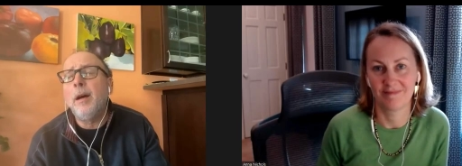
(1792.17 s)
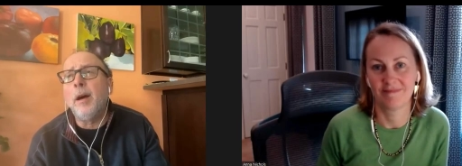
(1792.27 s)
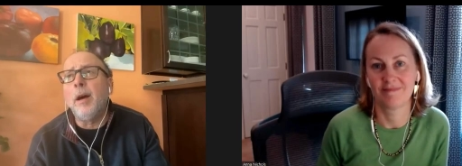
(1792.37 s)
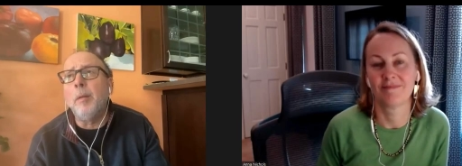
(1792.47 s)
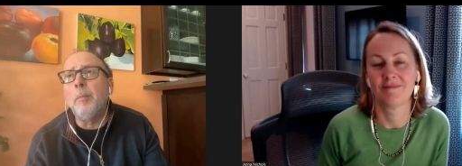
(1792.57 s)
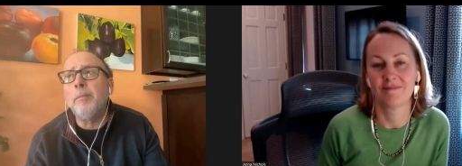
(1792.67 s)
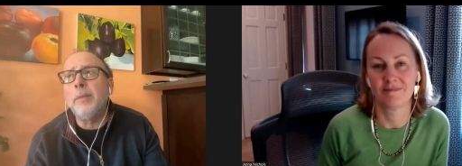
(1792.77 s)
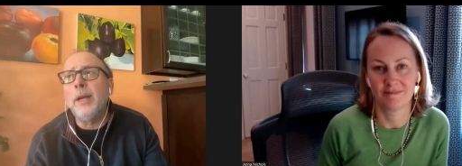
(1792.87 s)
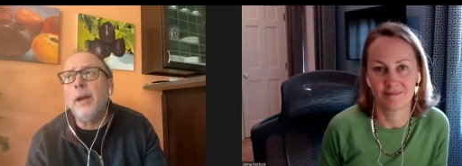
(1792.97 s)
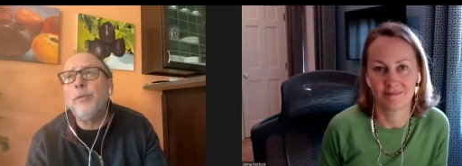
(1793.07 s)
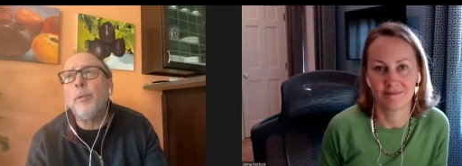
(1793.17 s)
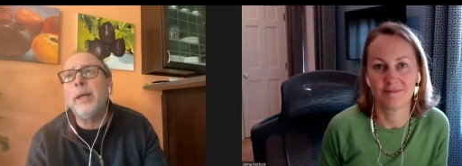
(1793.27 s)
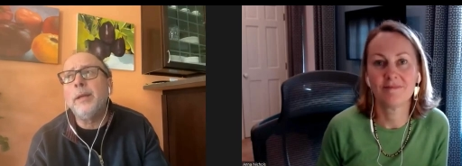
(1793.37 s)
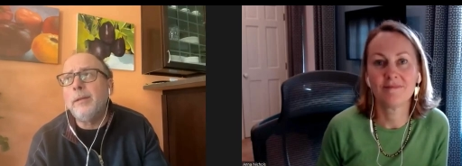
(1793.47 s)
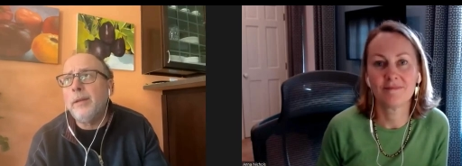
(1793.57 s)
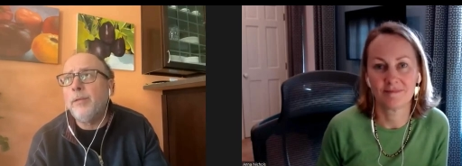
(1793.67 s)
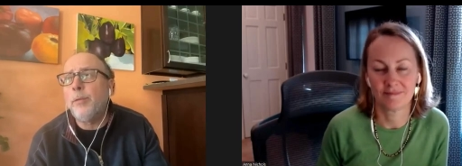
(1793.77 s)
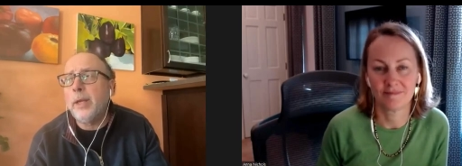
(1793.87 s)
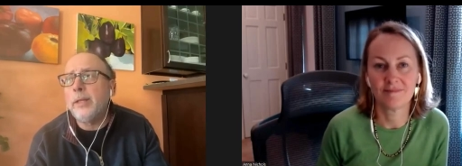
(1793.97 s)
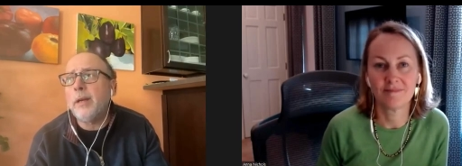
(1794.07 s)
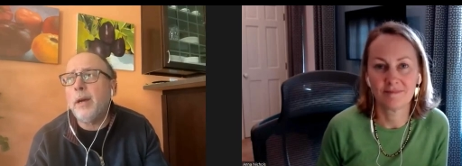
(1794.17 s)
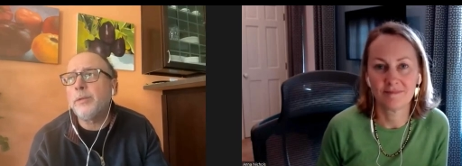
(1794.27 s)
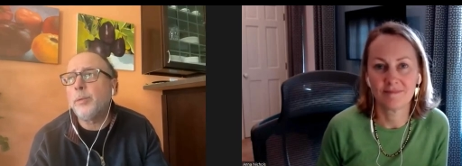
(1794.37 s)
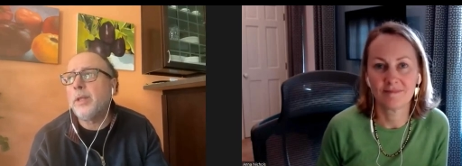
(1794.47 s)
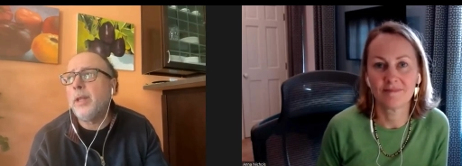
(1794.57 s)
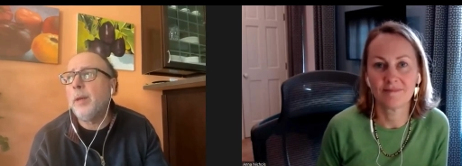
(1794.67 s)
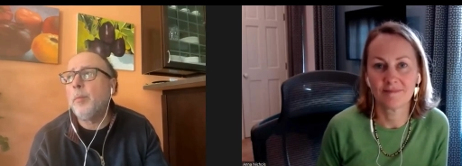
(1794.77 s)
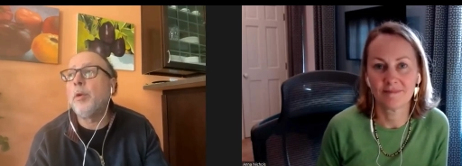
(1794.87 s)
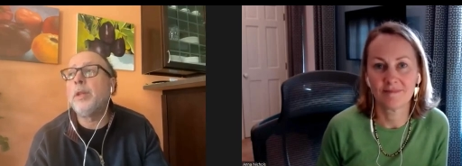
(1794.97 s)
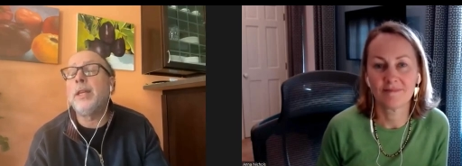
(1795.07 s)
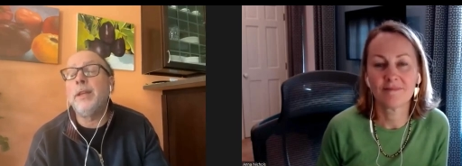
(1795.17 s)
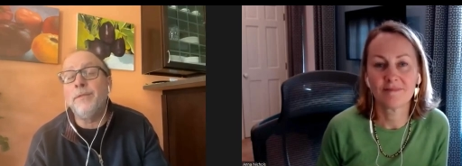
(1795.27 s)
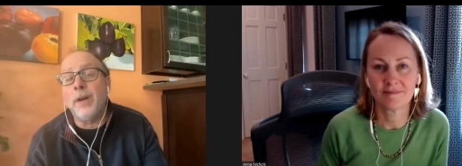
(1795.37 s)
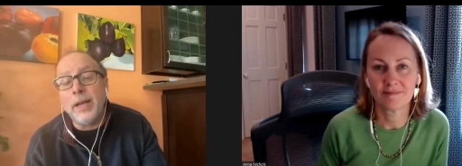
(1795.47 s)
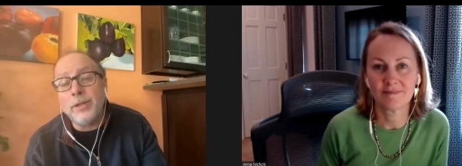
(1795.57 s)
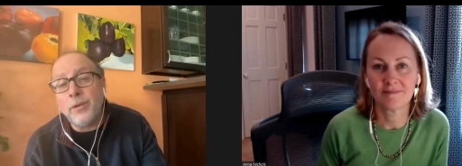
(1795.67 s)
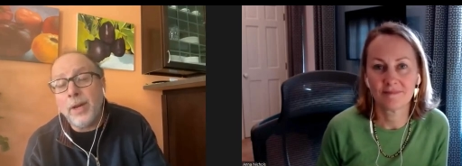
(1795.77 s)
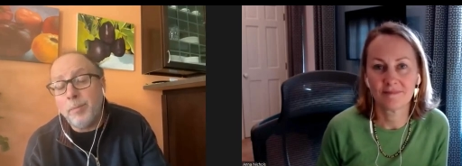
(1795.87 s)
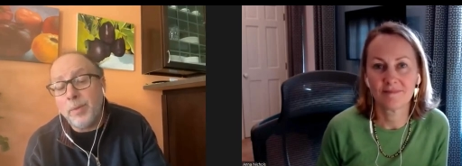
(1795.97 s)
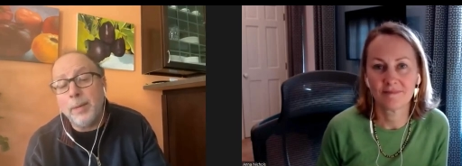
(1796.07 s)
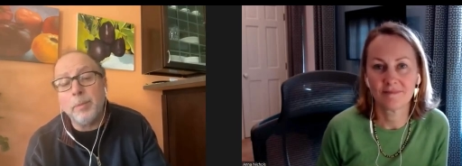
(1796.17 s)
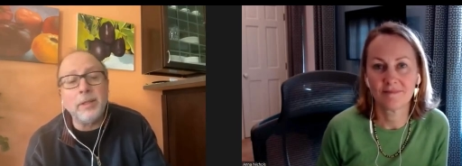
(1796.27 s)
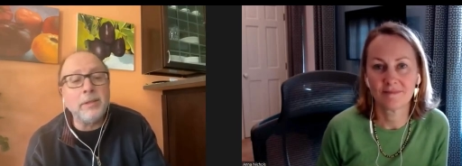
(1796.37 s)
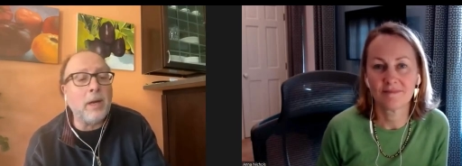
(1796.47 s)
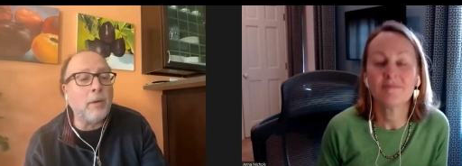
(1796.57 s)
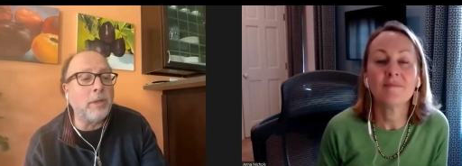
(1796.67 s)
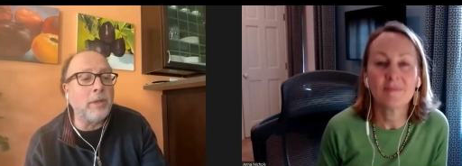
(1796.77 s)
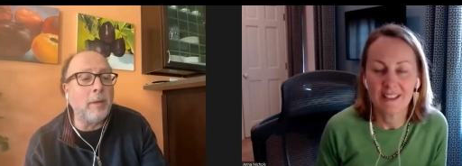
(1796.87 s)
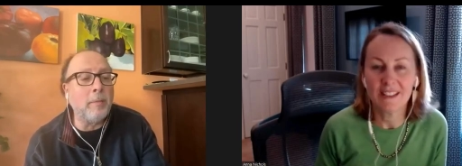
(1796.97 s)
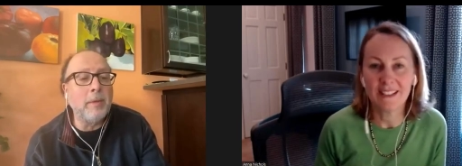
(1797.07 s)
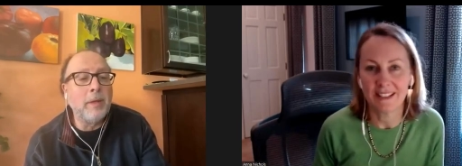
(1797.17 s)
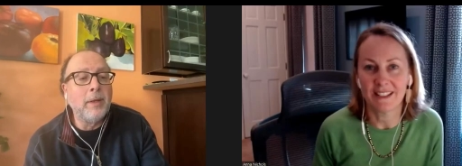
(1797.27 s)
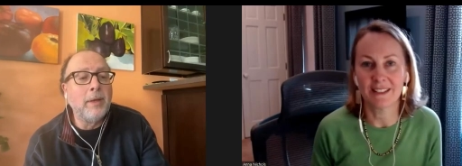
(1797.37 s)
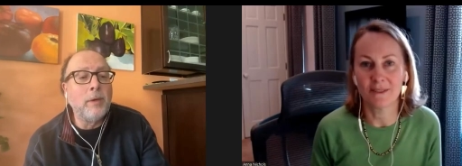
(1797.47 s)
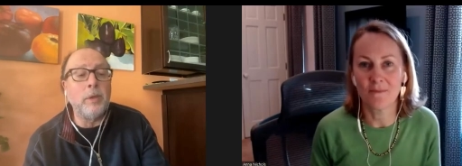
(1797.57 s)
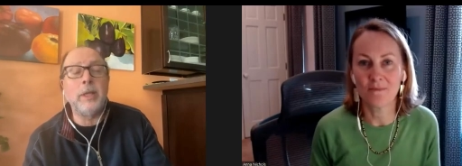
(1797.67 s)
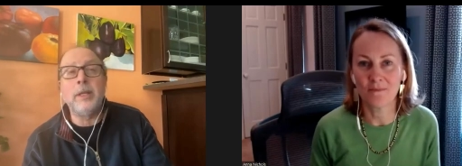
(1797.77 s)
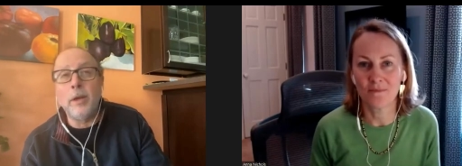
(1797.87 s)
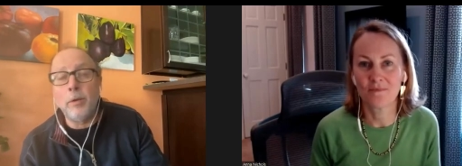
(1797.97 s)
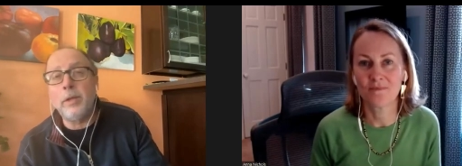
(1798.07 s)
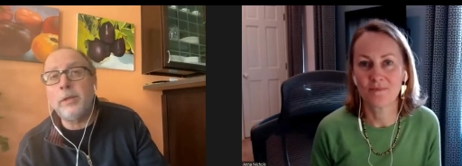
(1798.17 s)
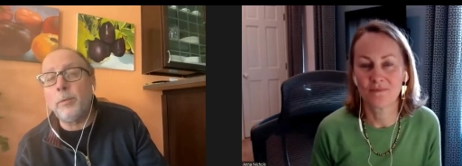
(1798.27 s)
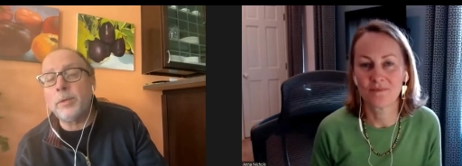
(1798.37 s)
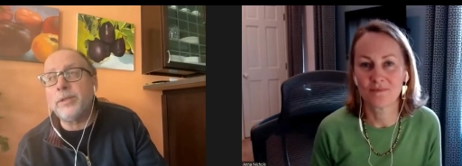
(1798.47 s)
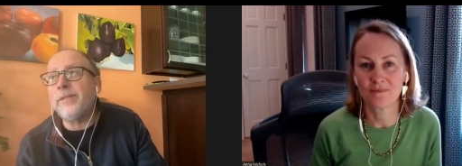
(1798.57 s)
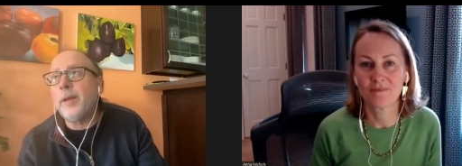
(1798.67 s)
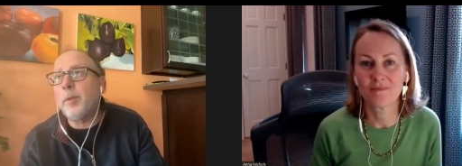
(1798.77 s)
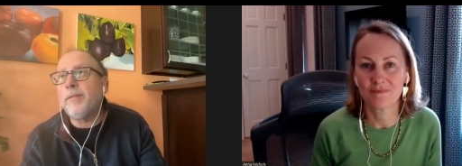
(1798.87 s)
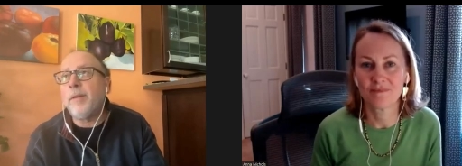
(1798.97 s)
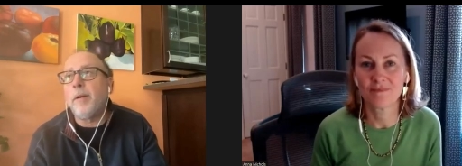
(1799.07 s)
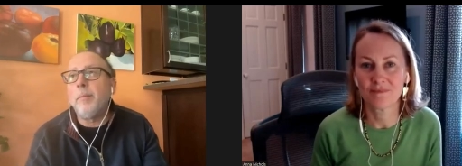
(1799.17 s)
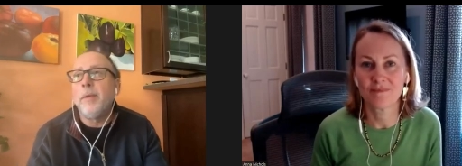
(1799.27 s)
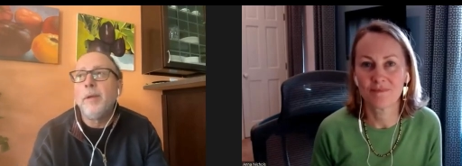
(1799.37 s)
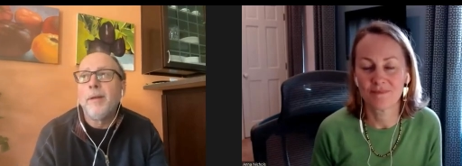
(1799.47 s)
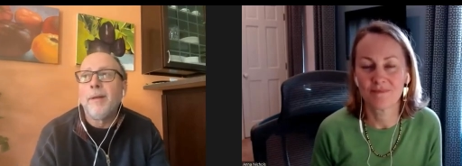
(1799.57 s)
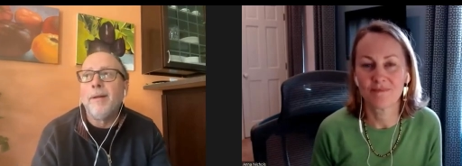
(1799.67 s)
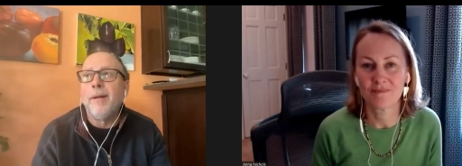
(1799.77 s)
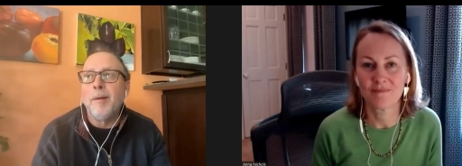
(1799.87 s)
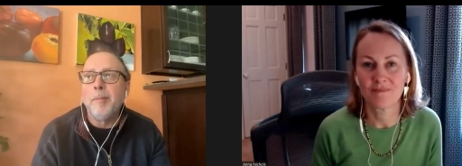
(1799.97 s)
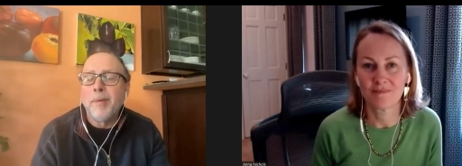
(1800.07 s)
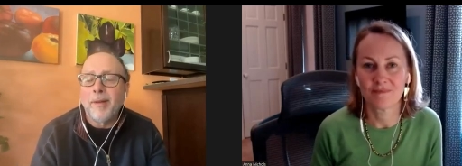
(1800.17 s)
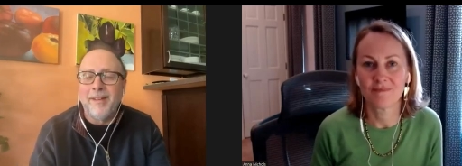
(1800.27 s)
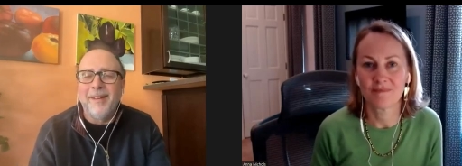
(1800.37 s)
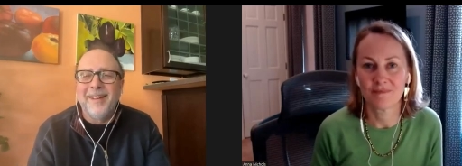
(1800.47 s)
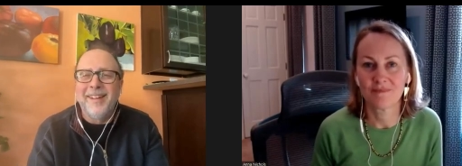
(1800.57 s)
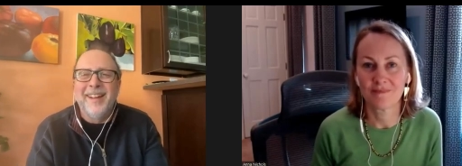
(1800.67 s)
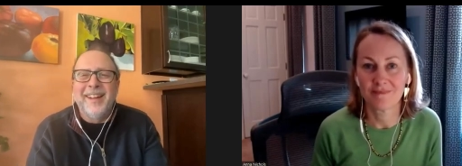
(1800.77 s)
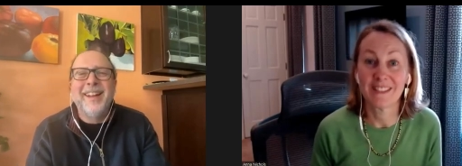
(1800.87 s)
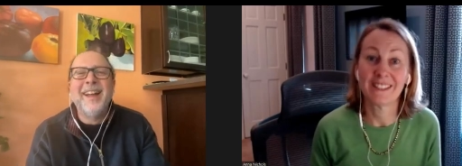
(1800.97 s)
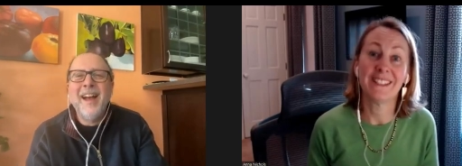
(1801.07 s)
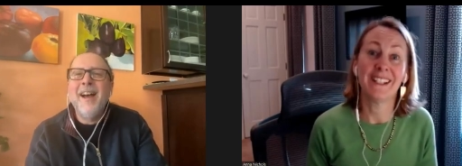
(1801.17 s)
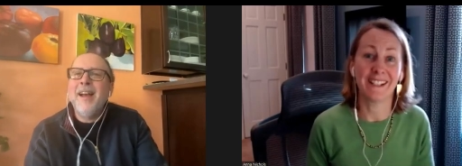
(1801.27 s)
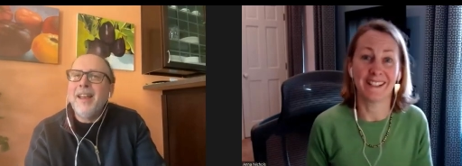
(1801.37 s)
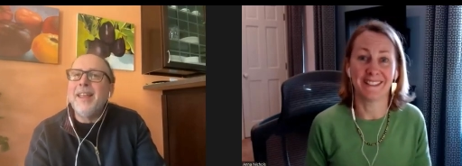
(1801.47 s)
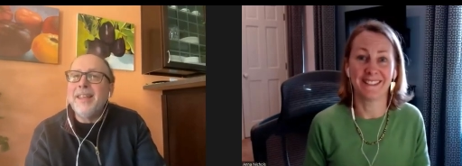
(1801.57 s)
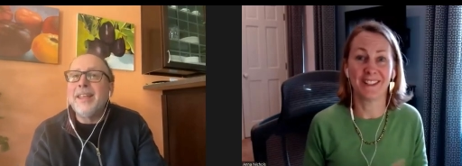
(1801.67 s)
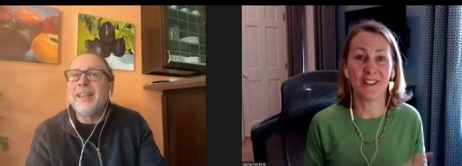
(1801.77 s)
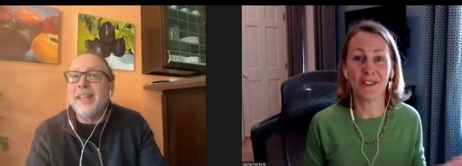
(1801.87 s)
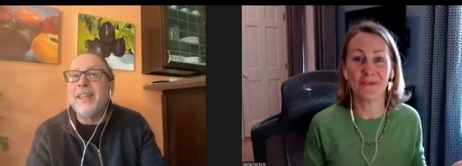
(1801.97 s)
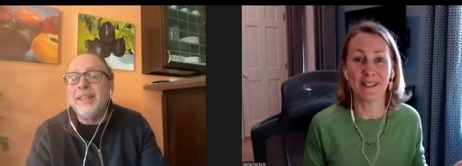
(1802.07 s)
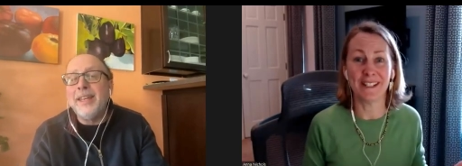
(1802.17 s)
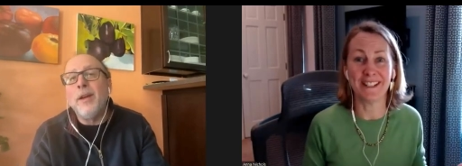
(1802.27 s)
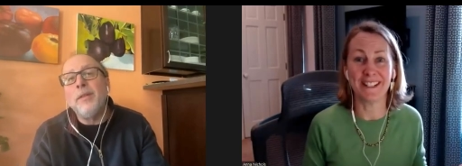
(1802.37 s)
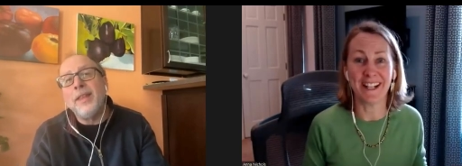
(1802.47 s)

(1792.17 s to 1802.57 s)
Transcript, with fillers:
Speaker 1: um, you know, if we had if we had talked with them or the advisor had been able to talk with them yeah. who didn't know that there was a family farm, um, yeah, it, it you know,